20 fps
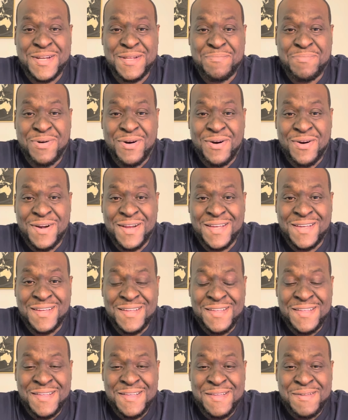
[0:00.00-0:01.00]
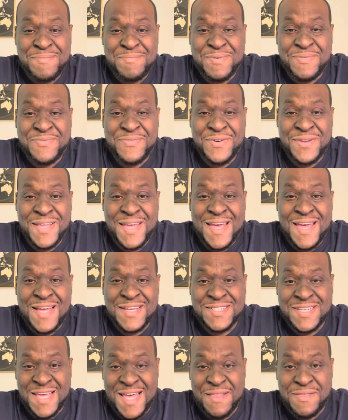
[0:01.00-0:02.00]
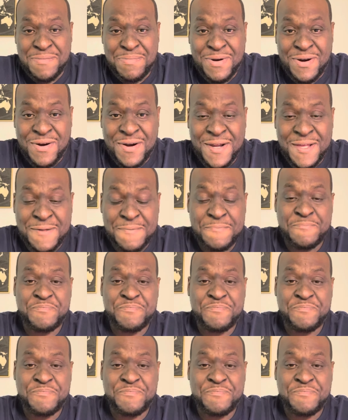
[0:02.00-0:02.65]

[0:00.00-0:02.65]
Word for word: the party before they actually have the party.